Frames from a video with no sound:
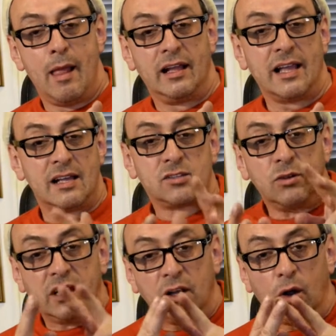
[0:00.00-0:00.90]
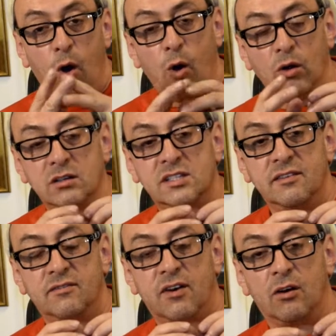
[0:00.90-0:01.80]
It has two little holes
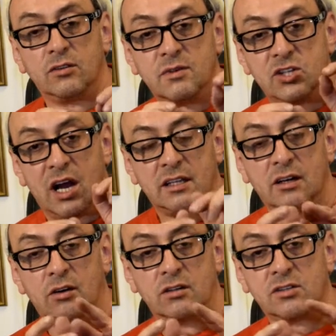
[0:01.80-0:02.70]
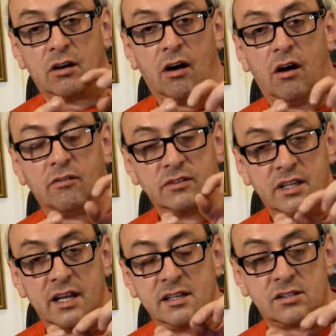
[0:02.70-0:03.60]
in front, which are the holes of
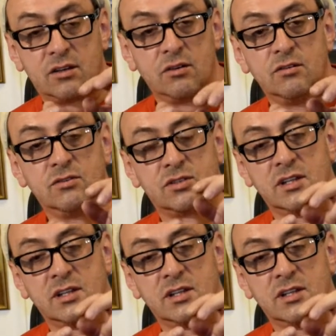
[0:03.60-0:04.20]
the screws